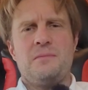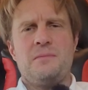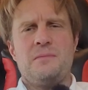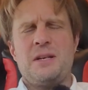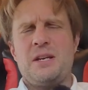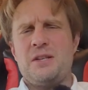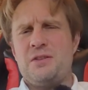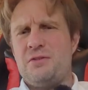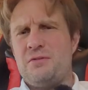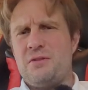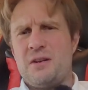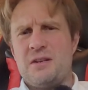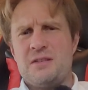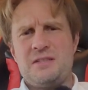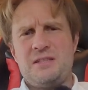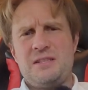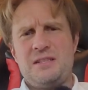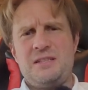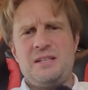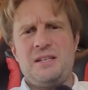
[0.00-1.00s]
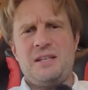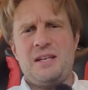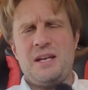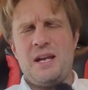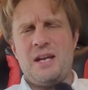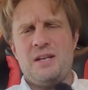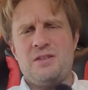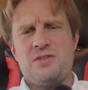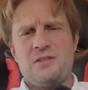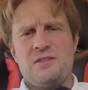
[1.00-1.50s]
Can you honestly see an
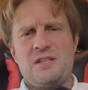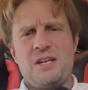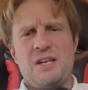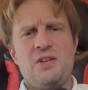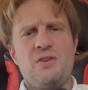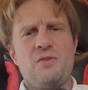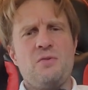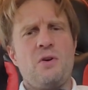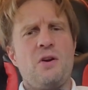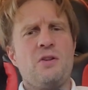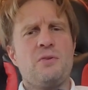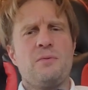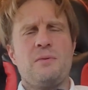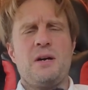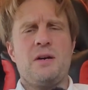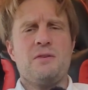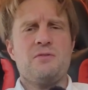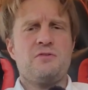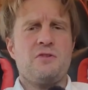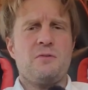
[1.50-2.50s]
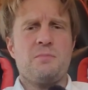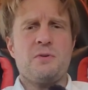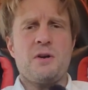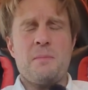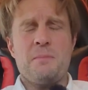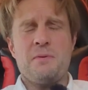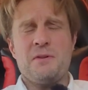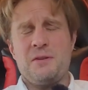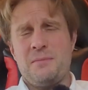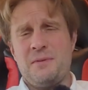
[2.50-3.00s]
agent take you all the way out to a
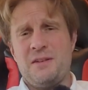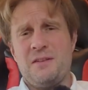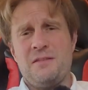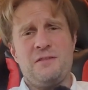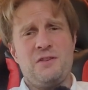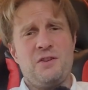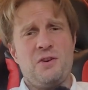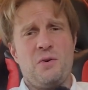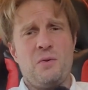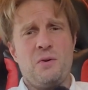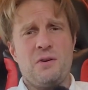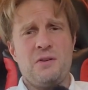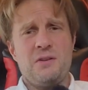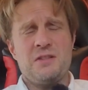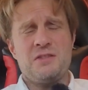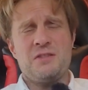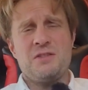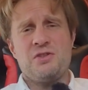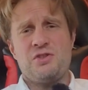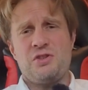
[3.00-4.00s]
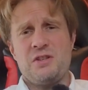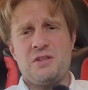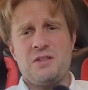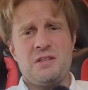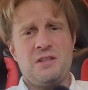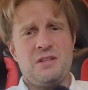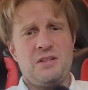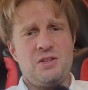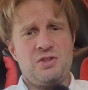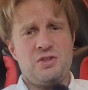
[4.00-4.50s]
property in the middle of nowhere that's in shit
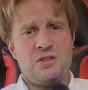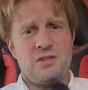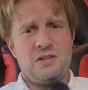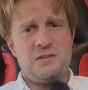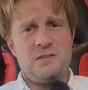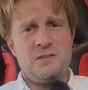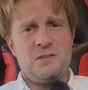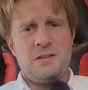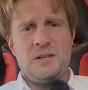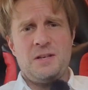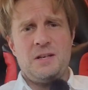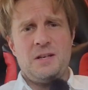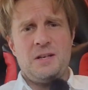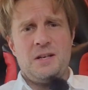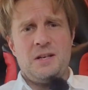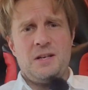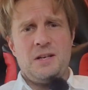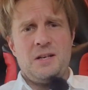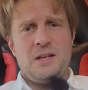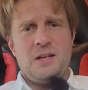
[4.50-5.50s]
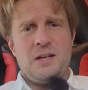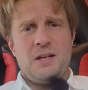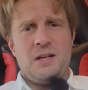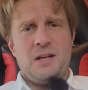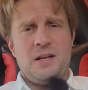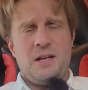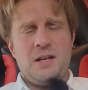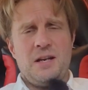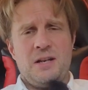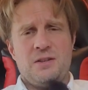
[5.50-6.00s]
condition
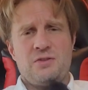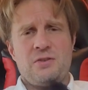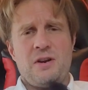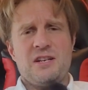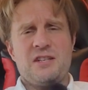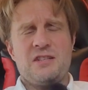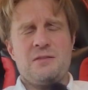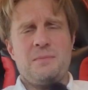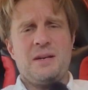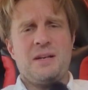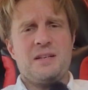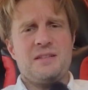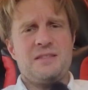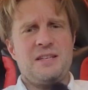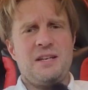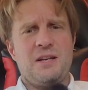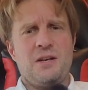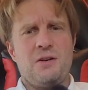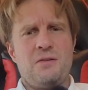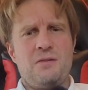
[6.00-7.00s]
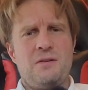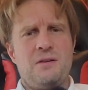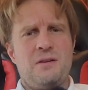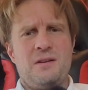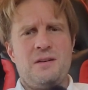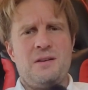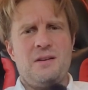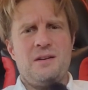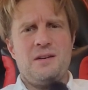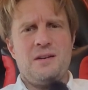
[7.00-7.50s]
and trying to make a sale
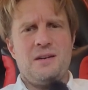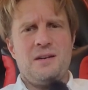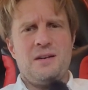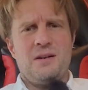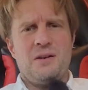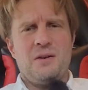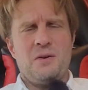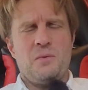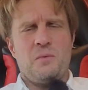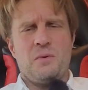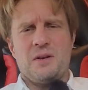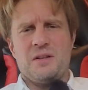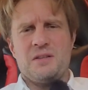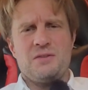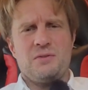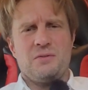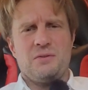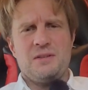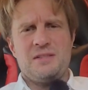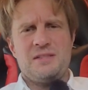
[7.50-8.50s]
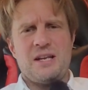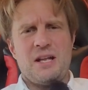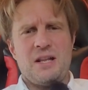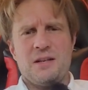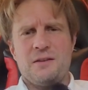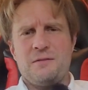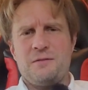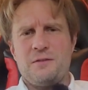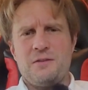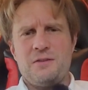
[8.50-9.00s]
when it's only
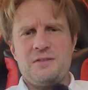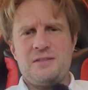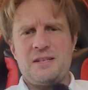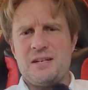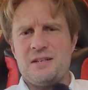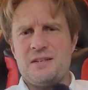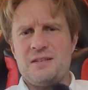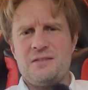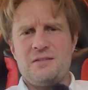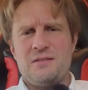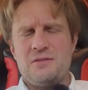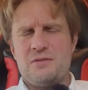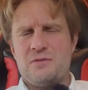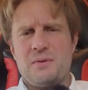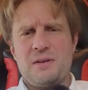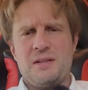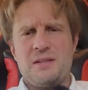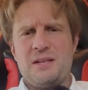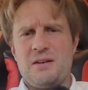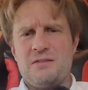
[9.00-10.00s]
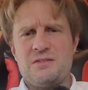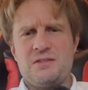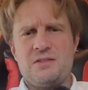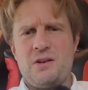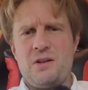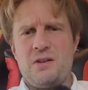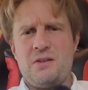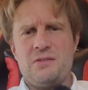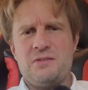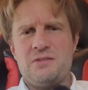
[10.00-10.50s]
selling for $10,000,
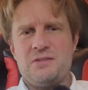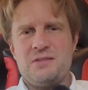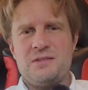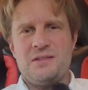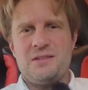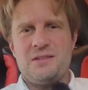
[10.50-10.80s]
$20,000?